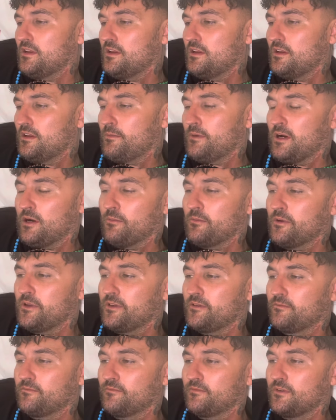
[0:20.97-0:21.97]
about me.
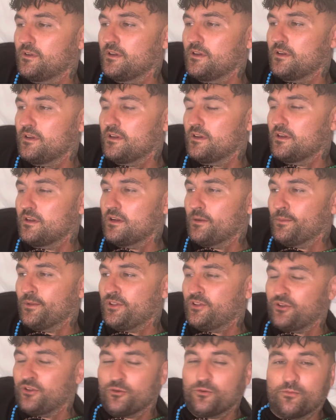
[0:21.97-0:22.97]
I'm in
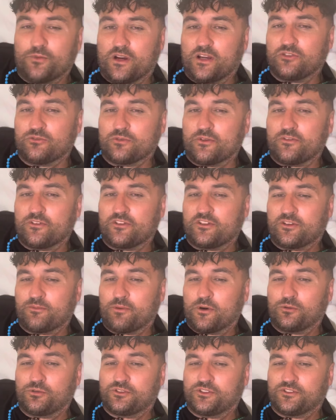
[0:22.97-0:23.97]
two minds whether to
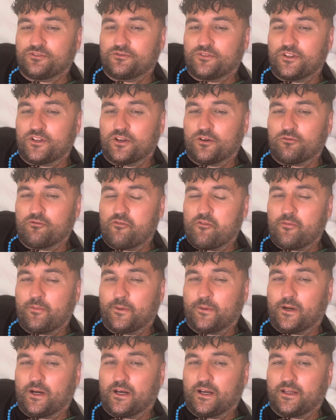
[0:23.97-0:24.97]
post this video and
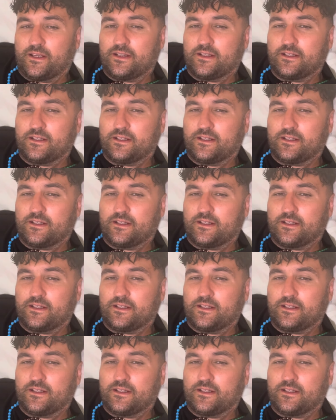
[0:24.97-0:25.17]
reply